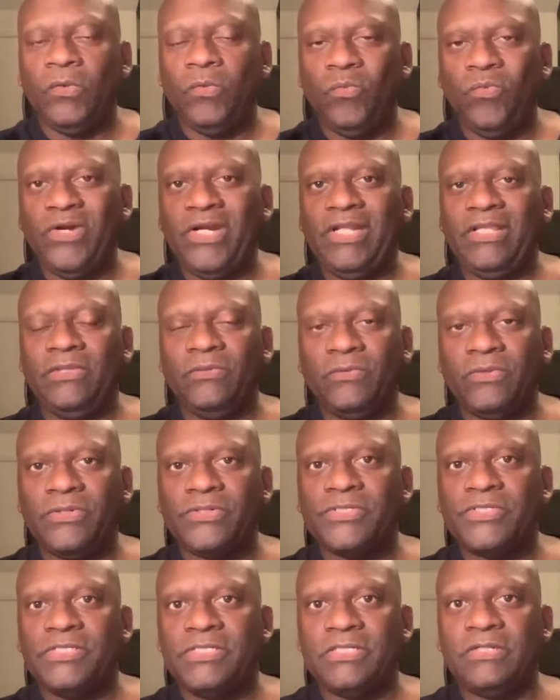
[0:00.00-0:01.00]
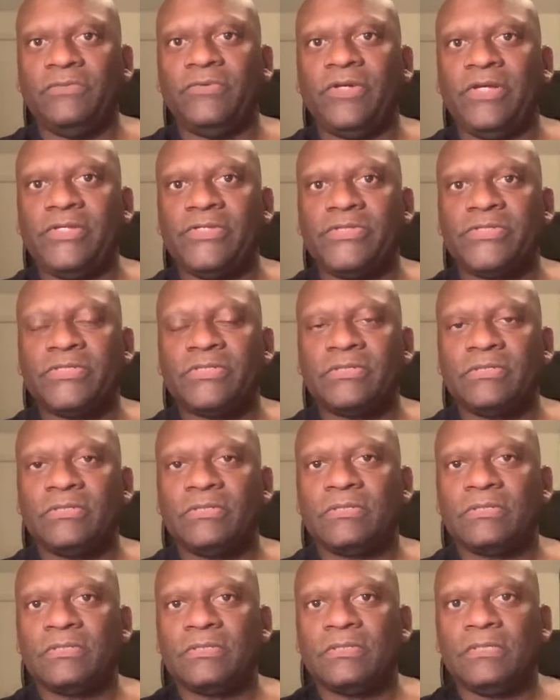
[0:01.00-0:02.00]
winning the World Series
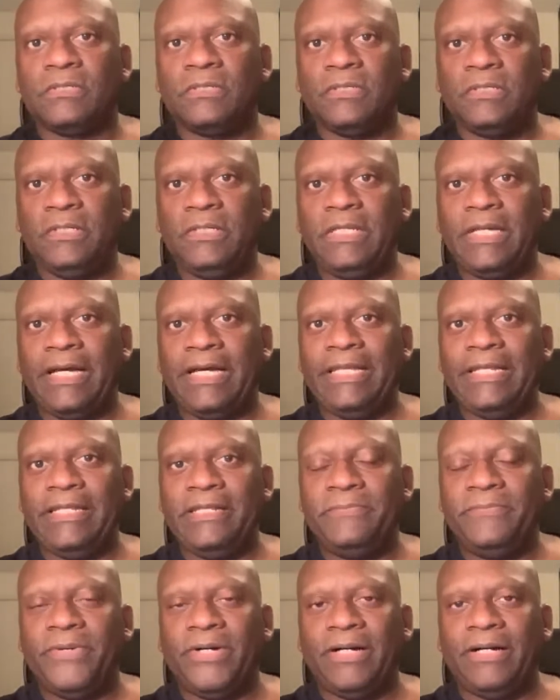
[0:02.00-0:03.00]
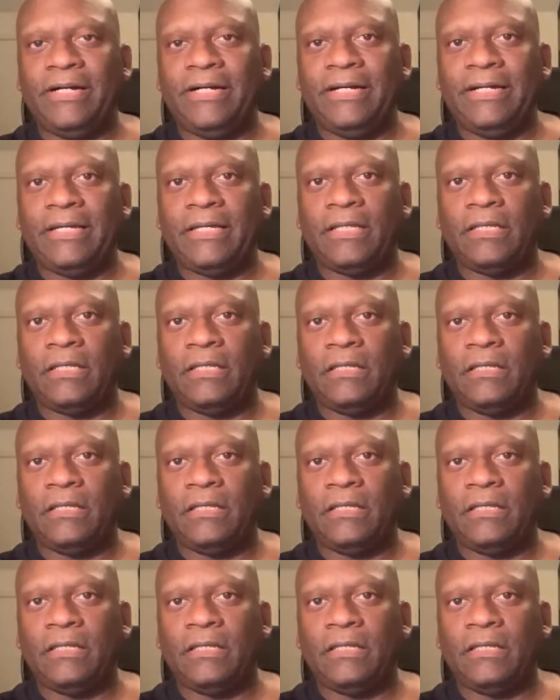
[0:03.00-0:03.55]
guided by